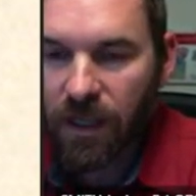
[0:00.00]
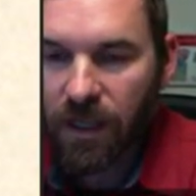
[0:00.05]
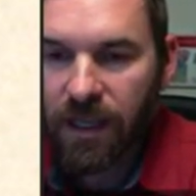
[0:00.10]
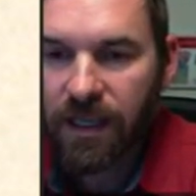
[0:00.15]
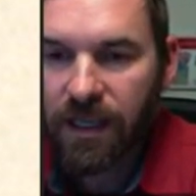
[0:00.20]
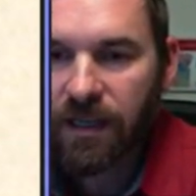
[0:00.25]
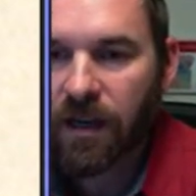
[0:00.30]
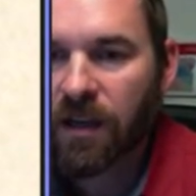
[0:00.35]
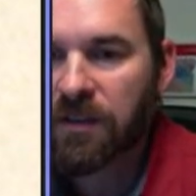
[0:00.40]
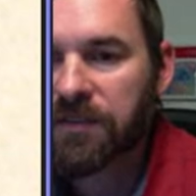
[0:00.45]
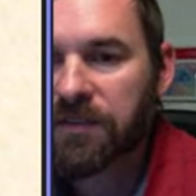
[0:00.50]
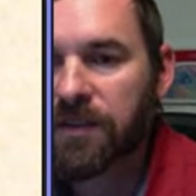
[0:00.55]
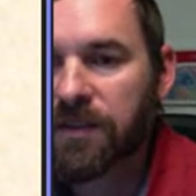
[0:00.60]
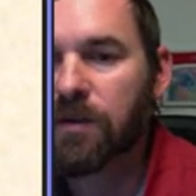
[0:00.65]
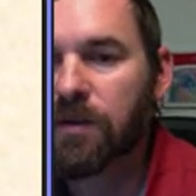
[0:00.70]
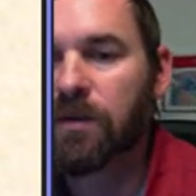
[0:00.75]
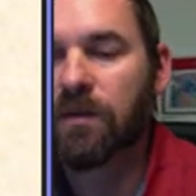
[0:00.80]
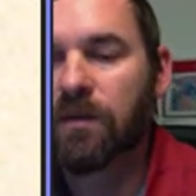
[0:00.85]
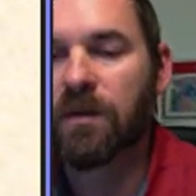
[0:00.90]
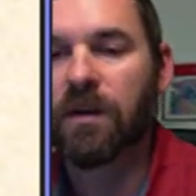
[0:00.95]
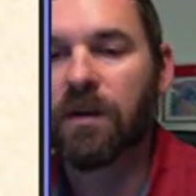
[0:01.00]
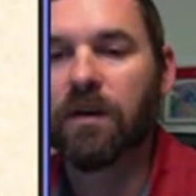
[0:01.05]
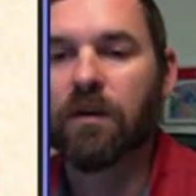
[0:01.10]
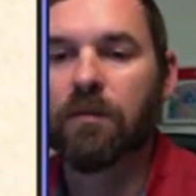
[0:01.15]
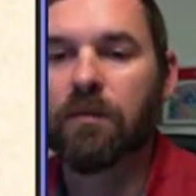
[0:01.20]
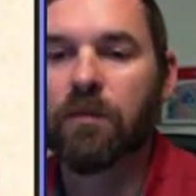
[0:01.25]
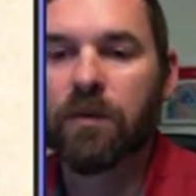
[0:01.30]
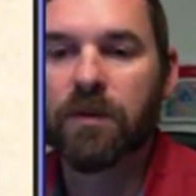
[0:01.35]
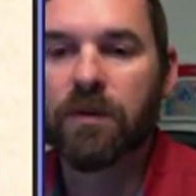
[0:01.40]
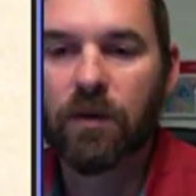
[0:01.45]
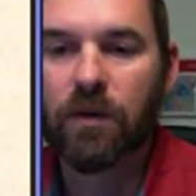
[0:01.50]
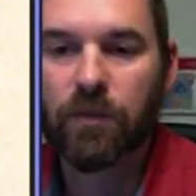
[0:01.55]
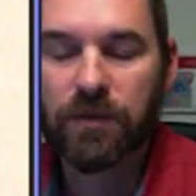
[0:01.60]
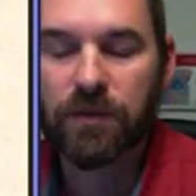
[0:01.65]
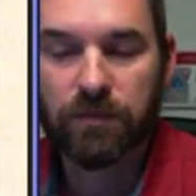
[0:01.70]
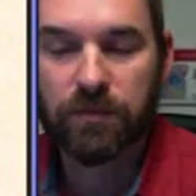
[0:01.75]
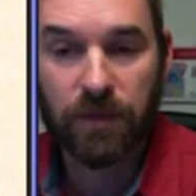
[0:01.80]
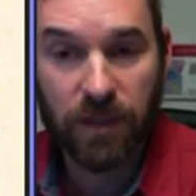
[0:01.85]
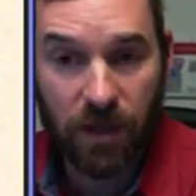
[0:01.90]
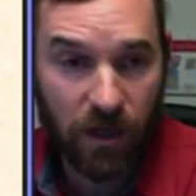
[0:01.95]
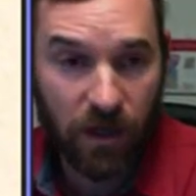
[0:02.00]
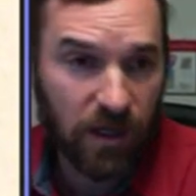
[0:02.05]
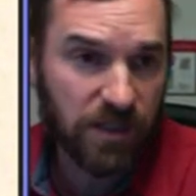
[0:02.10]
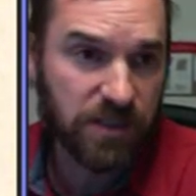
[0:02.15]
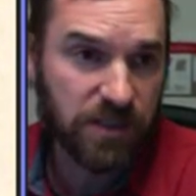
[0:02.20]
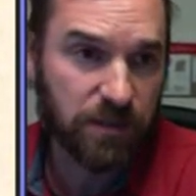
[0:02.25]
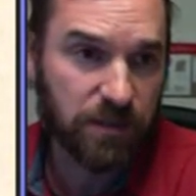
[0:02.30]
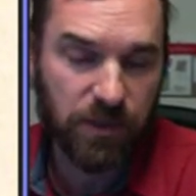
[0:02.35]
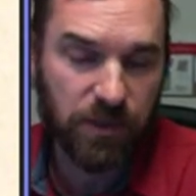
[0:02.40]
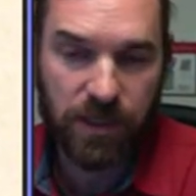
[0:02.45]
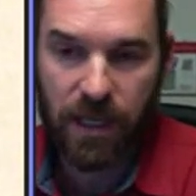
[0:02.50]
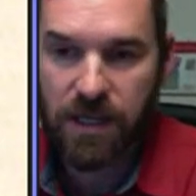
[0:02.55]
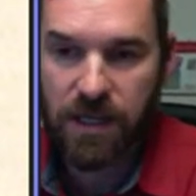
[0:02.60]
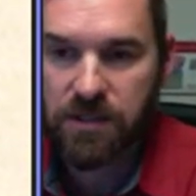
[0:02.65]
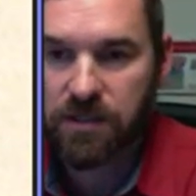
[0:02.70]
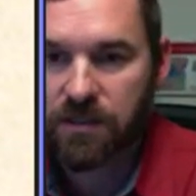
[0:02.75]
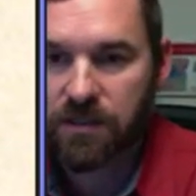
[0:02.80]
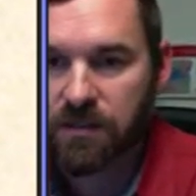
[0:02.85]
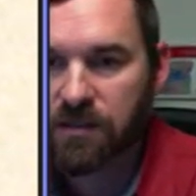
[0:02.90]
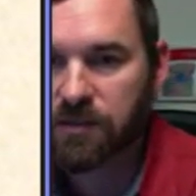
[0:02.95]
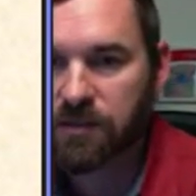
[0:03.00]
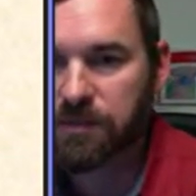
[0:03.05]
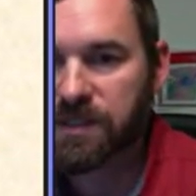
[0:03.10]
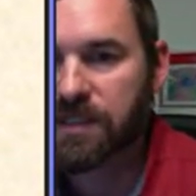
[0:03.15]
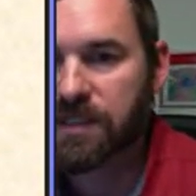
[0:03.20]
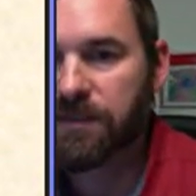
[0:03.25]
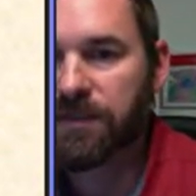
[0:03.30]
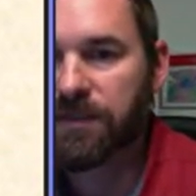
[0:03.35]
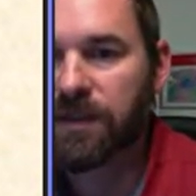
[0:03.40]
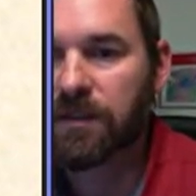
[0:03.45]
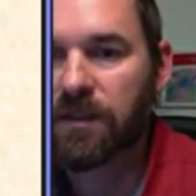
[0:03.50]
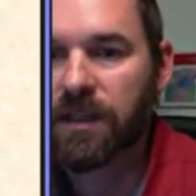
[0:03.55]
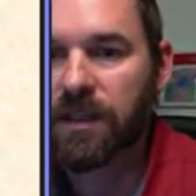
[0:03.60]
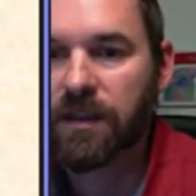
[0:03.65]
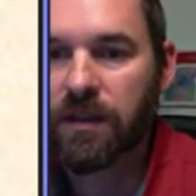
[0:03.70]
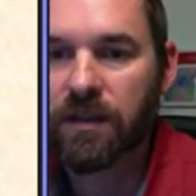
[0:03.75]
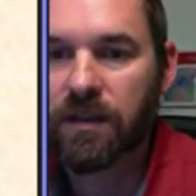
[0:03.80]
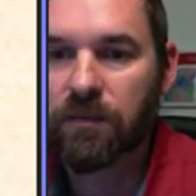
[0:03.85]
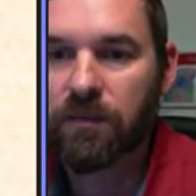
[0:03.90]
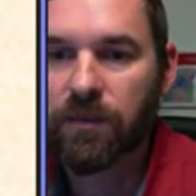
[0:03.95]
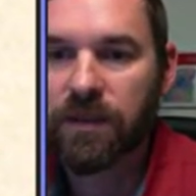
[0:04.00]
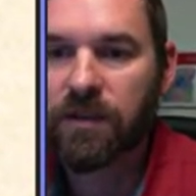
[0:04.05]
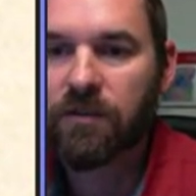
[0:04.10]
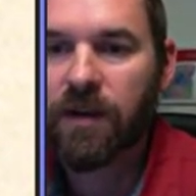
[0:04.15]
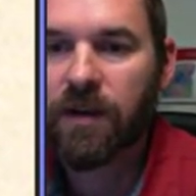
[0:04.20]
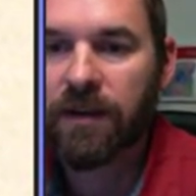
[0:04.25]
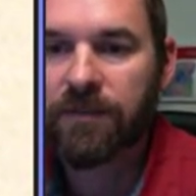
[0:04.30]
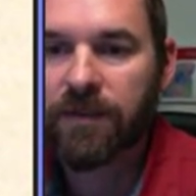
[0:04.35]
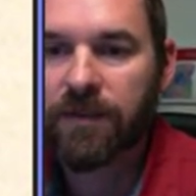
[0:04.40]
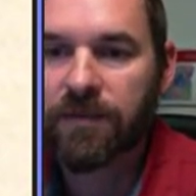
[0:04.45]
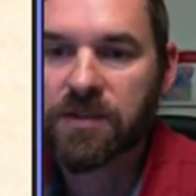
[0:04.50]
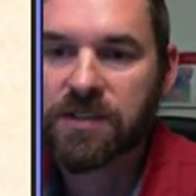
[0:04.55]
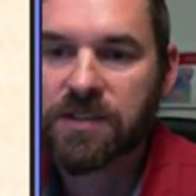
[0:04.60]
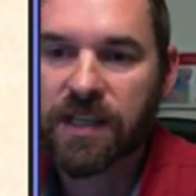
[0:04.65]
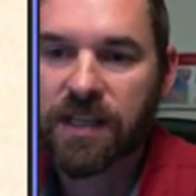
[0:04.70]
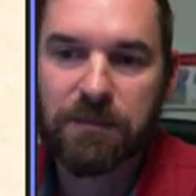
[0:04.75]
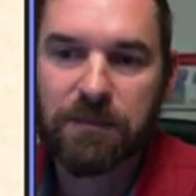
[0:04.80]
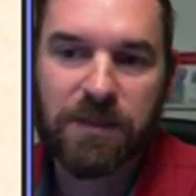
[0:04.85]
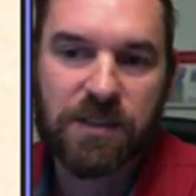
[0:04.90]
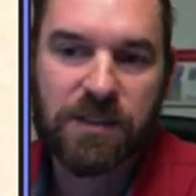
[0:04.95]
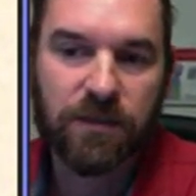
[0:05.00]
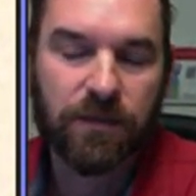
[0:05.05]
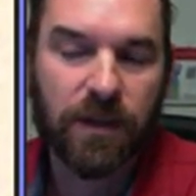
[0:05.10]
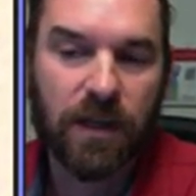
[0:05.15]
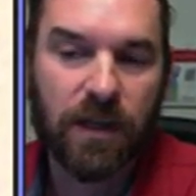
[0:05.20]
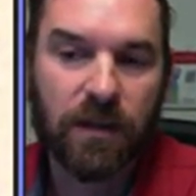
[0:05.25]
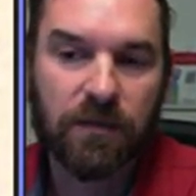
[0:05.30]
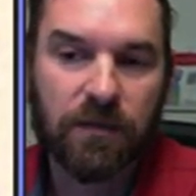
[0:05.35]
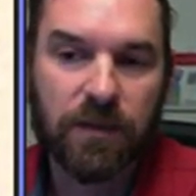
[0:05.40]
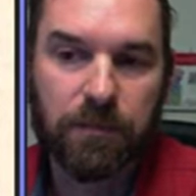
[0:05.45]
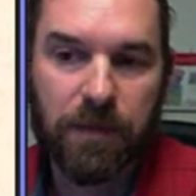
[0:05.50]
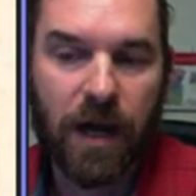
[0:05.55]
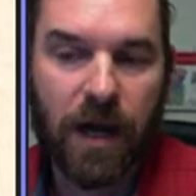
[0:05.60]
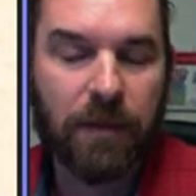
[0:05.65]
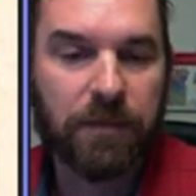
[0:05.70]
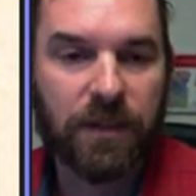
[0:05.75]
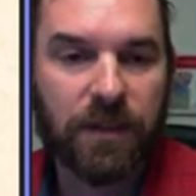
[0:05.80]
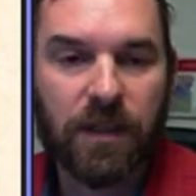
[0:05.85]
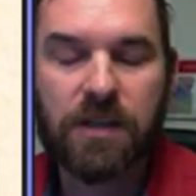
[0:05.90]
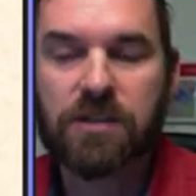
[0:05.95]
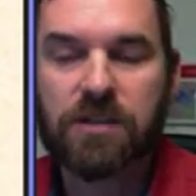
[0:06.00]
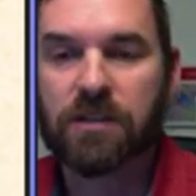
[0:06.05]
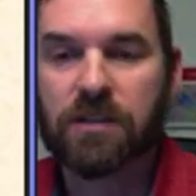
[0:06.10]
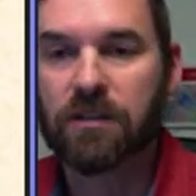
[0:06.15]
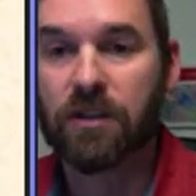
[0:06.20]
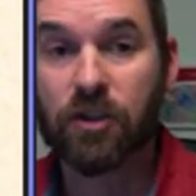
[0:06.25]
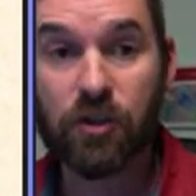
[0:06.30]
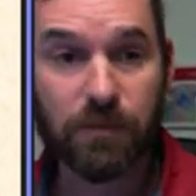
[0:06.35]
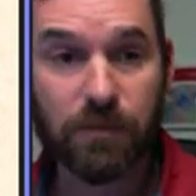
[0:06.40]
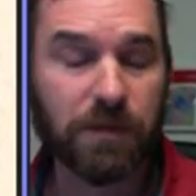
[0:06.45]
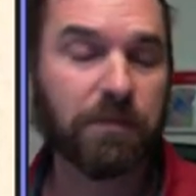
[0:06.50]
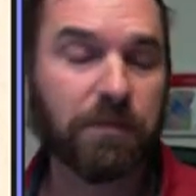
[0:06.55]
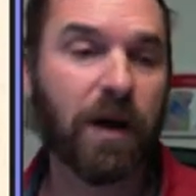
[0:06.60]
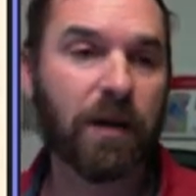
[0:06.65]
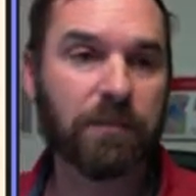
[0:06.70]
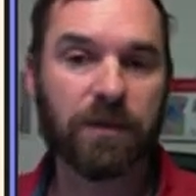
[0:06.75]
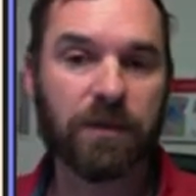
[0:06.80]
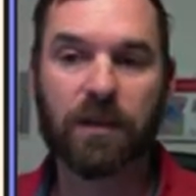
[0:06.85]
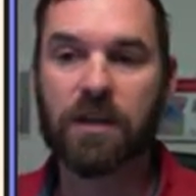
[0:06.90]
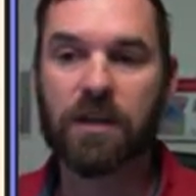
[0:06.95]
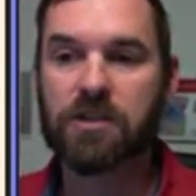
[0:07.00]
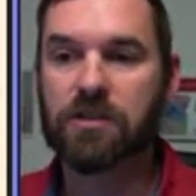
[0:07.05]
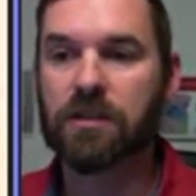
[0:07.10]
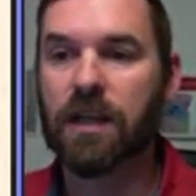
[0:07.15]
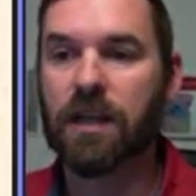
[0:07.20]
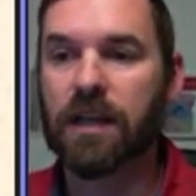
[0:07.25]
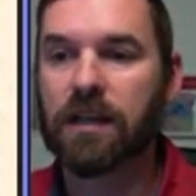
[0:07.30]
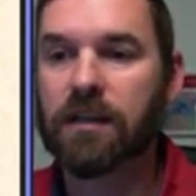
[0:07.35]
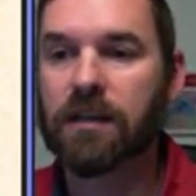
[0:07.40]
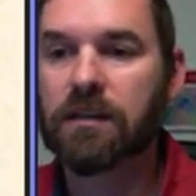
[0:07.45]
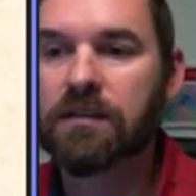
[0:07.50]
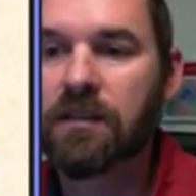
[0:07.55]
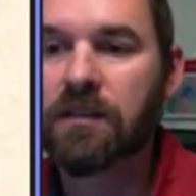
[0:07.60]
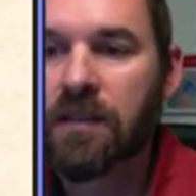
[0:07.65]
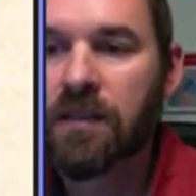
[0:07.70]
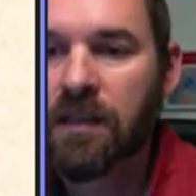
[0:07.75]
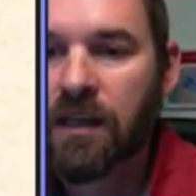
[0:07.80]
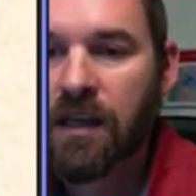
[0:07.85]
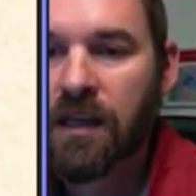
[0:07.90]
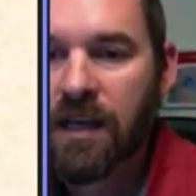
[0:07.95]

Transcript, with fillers: and also uh, you know with regards to predation specifically we do have different segments of uh, the population the human population that is